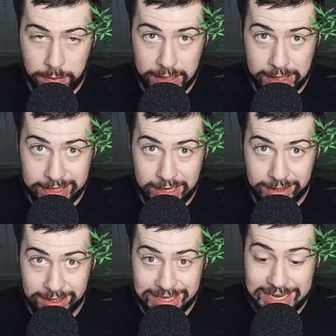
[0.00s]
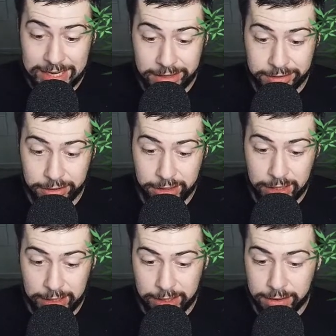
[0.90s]
We got that key
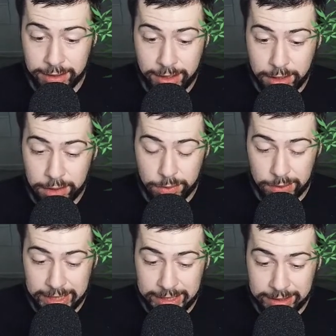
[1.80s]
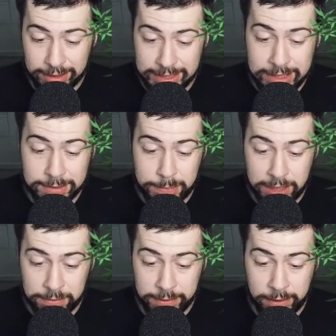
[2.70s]
third land. Will I at least
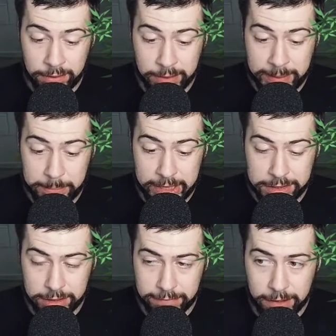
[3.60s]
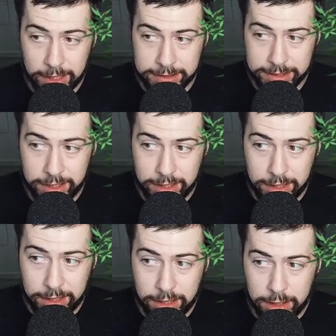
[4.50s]
be able to go rampaging
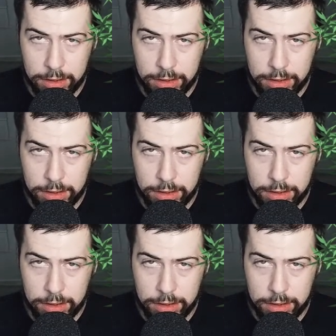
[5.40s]
Ferocidon?